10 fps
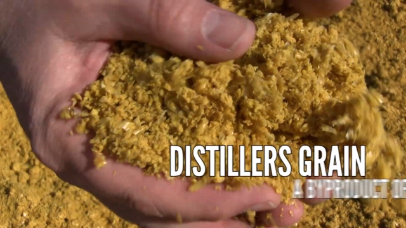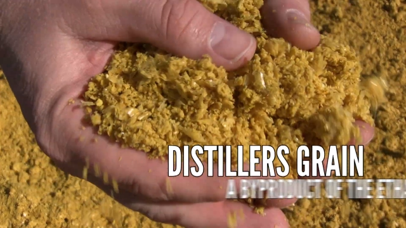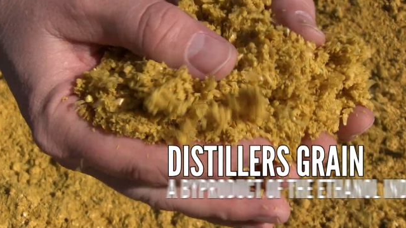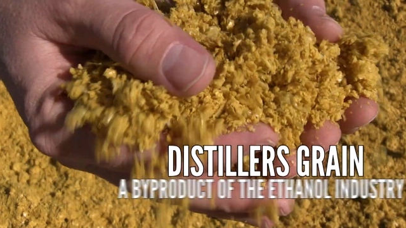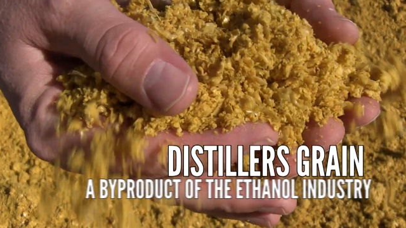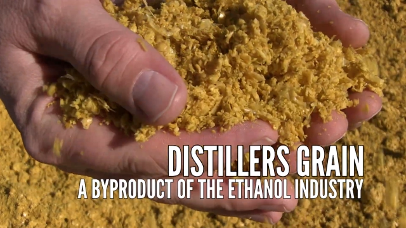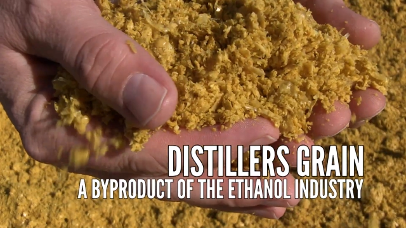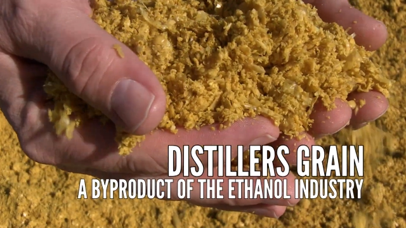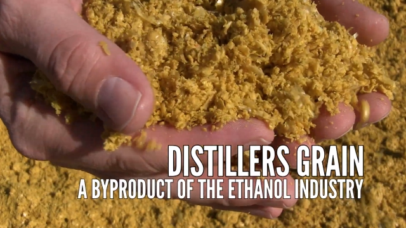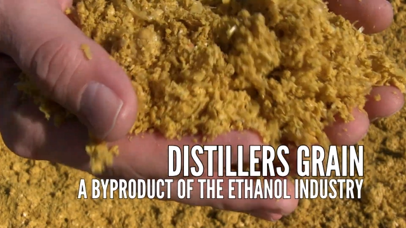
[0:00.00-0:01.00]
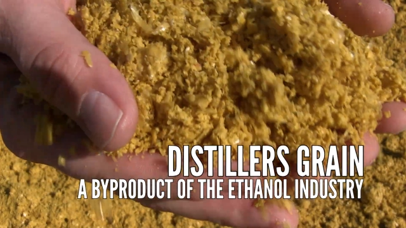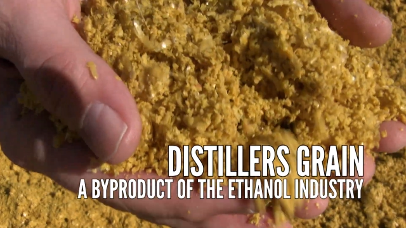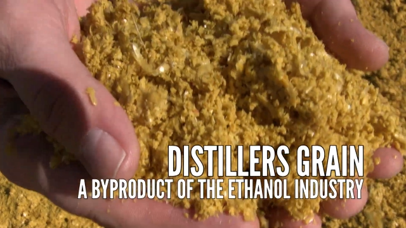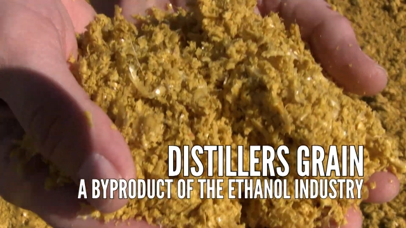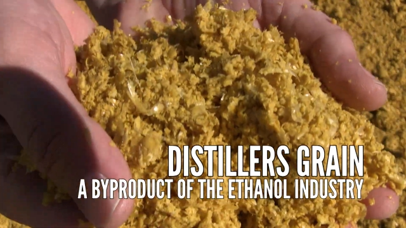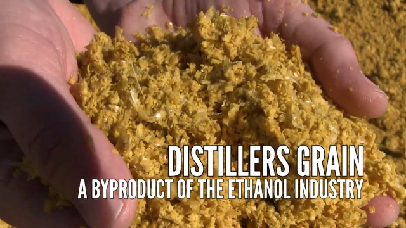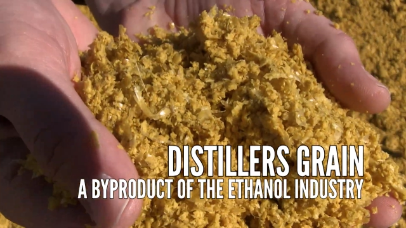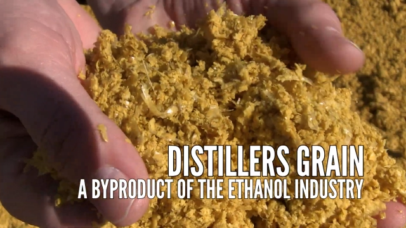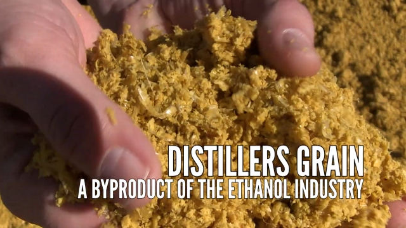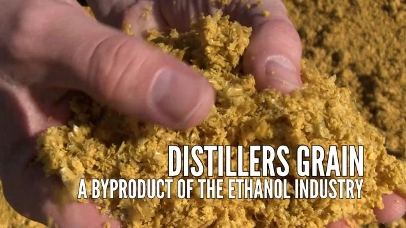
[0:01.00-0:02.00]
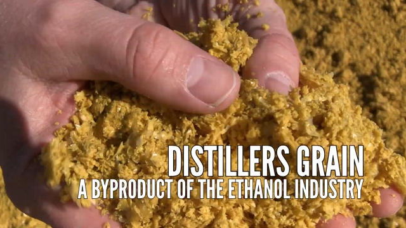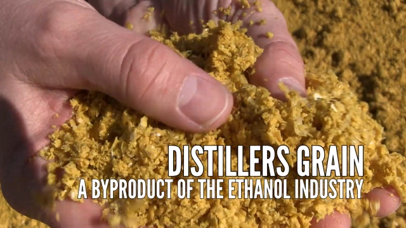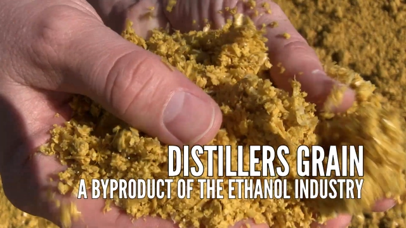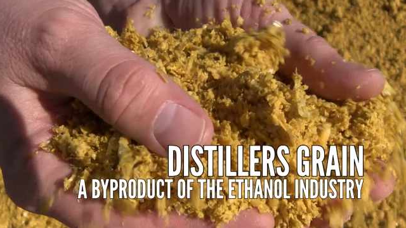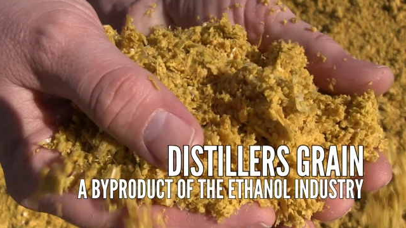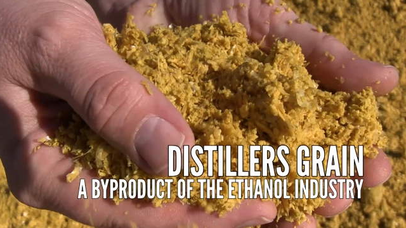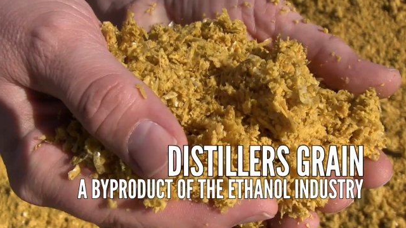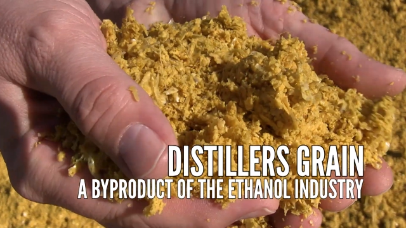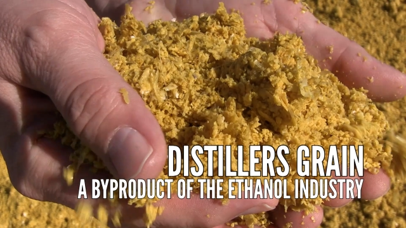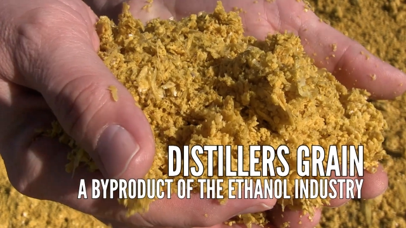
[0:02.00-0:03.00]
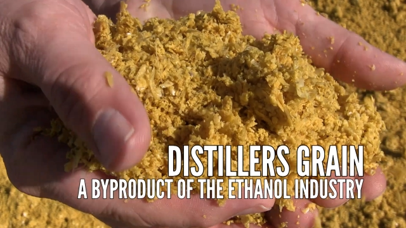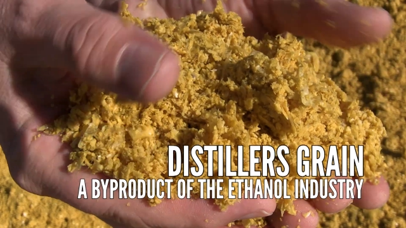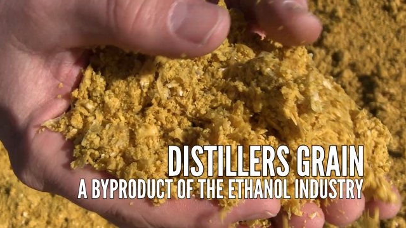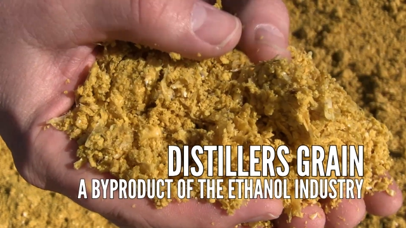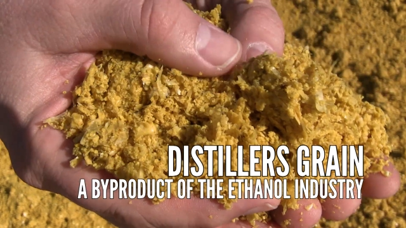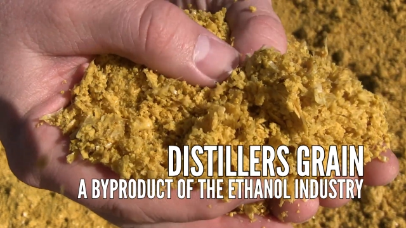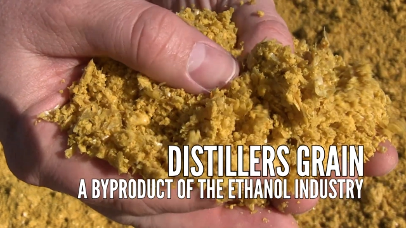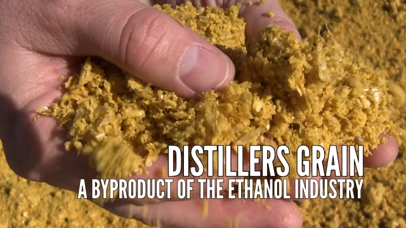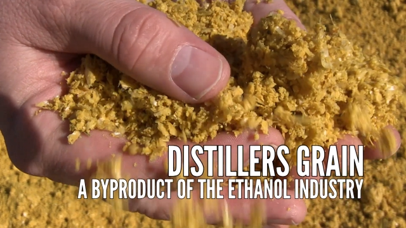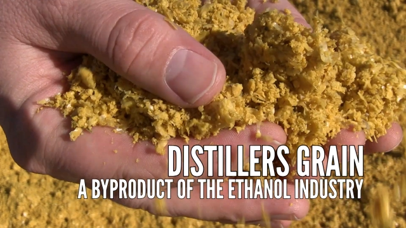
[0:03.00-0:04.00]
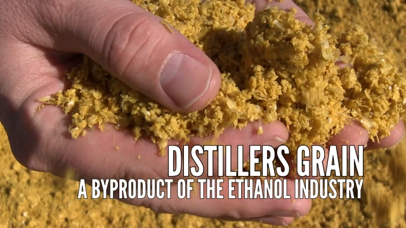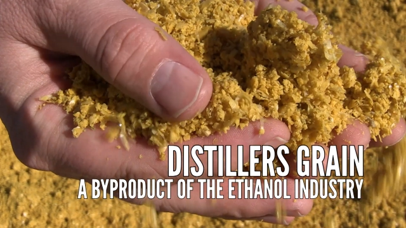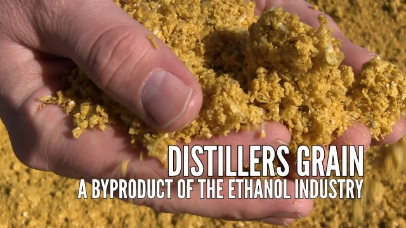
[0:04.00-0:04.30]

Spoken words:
Nobody's mouth can be seen.